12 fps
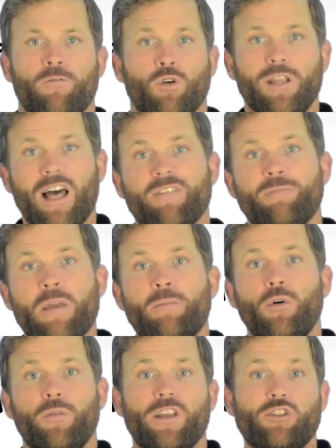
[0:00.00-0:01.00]
For a lot of
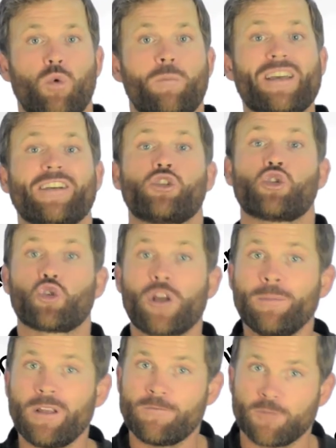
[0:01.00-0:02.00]
people, this will be
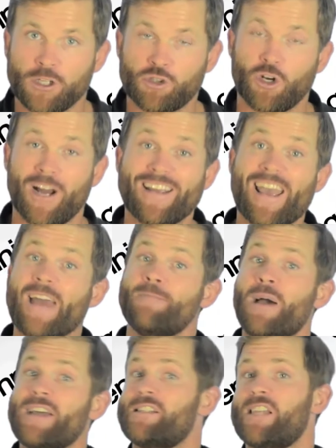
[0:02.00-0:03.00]
extremely frustrating and
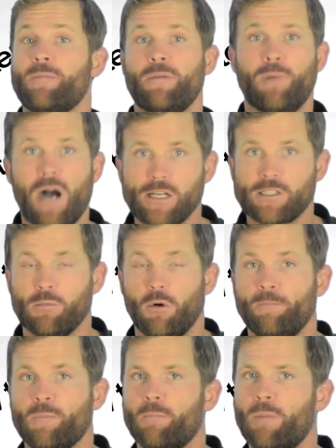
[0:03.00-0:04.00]
may seem impossible.
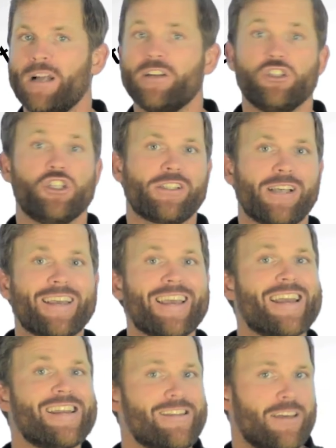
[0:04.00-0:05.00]
But just like
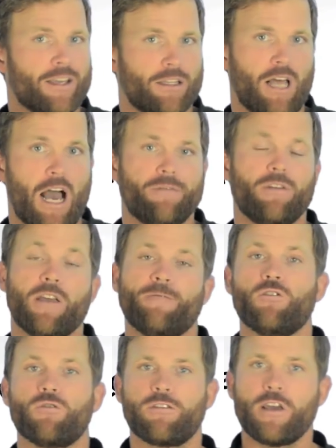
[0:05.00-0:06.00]
anything in life, if
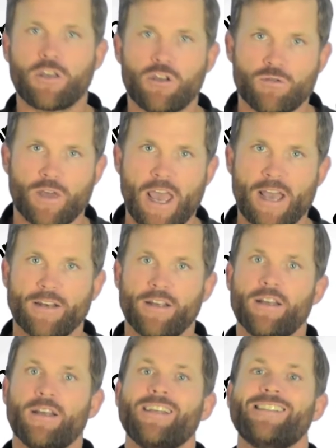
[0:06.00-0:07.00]
you think you can,
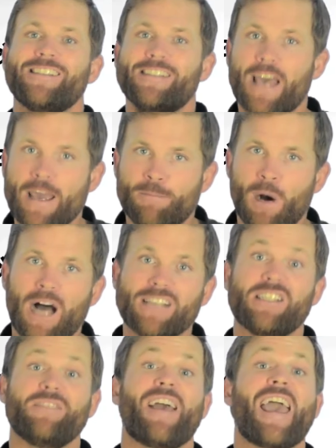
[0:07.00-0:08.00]
stay
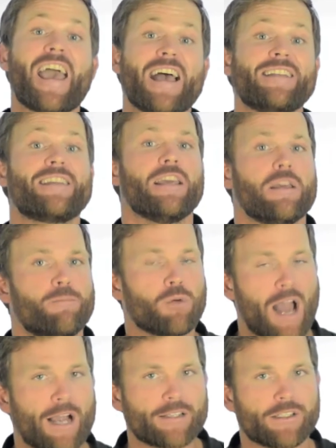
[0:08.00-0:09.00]
positive and keep
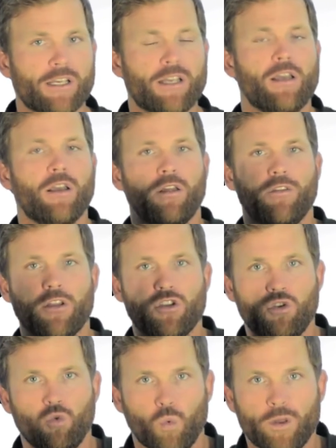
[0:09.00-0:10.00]
practicing, then
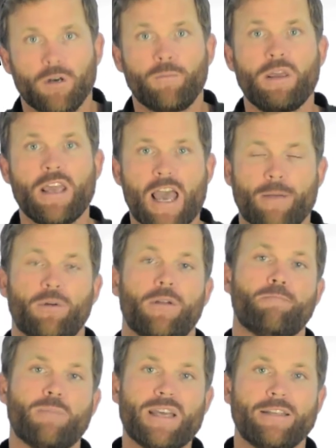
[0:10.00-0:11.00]
you will be able to
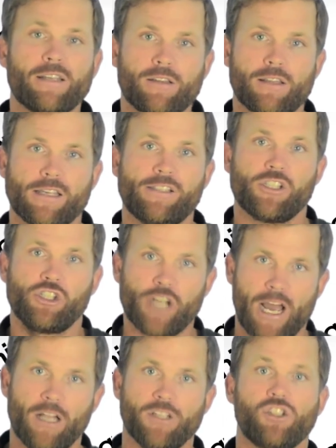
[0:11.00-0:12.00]
beat this
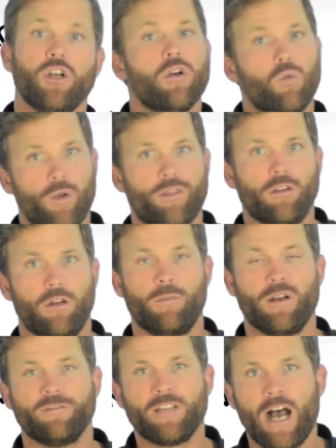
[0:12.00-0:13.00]
challenge with a little
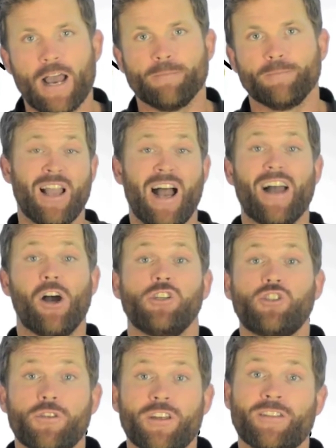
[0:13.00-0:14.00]
bit of time. I
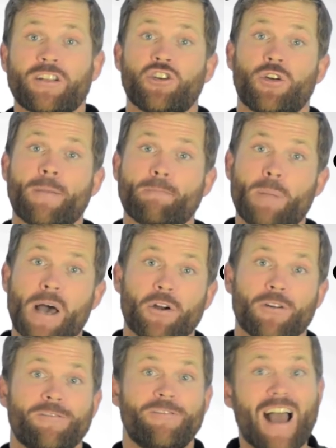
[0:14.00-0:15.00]
also think that you'll get
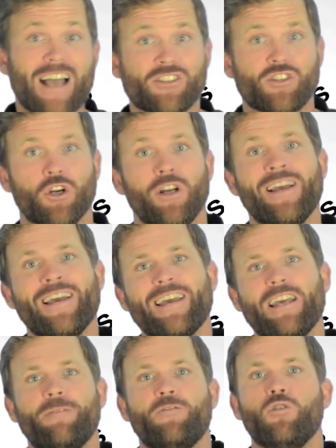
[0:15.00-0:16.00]
better faster
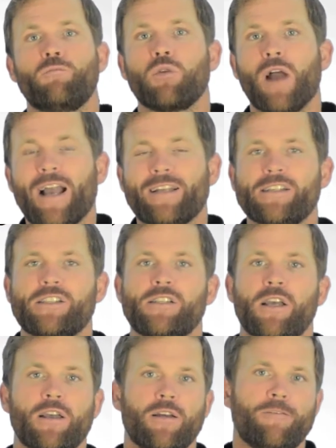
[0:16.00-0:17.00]
if you practice
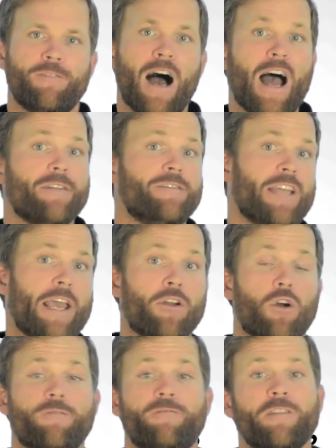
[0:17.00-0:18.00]
5, 10,
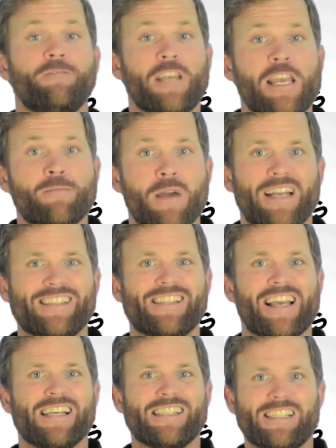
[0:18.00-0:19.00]
or 15 minutes
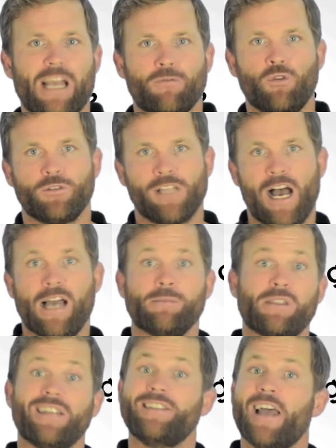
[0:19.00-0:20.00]
several
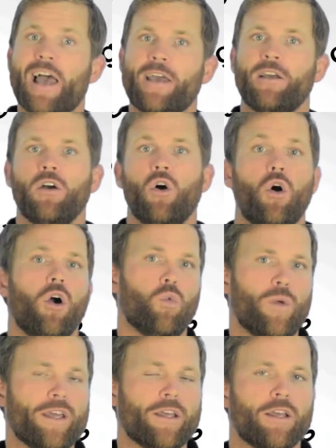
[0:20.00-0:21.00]
times a day or a
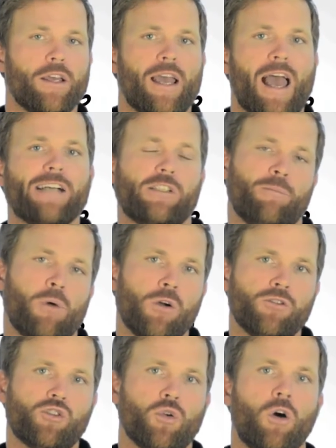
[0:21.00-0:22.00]
week, as
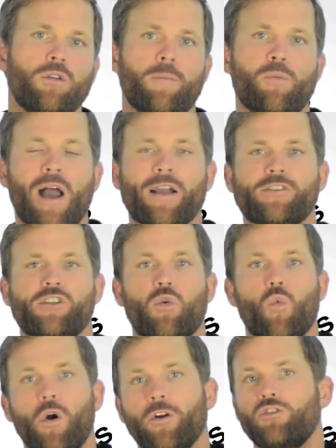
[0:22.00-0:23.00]
opposed to only practicing
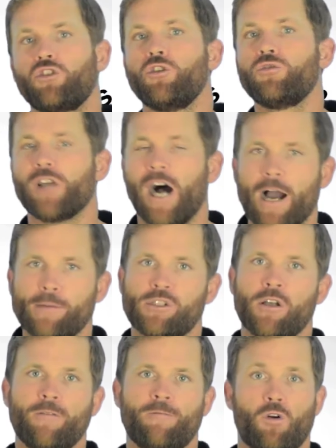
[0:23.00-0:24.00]
1 or 2 times
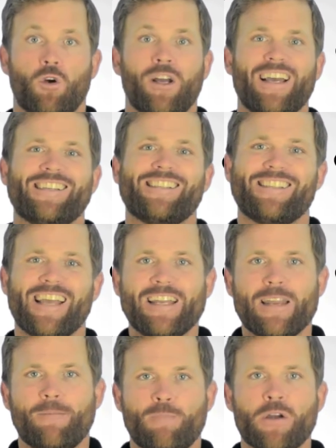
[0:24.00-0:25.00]
for
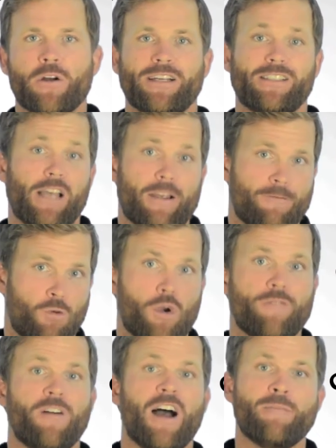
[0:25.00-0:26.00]
extended periods like
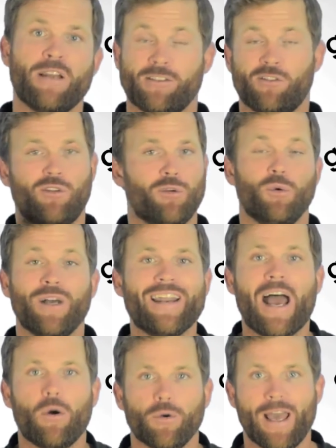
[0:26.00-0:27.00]
45 minutes to an
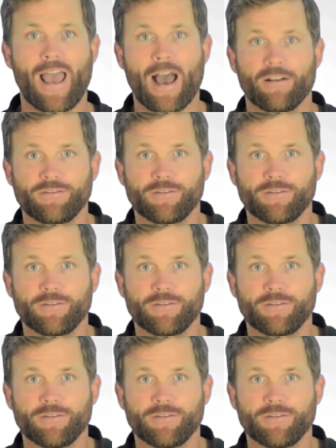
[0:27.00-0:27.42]
hour and a half.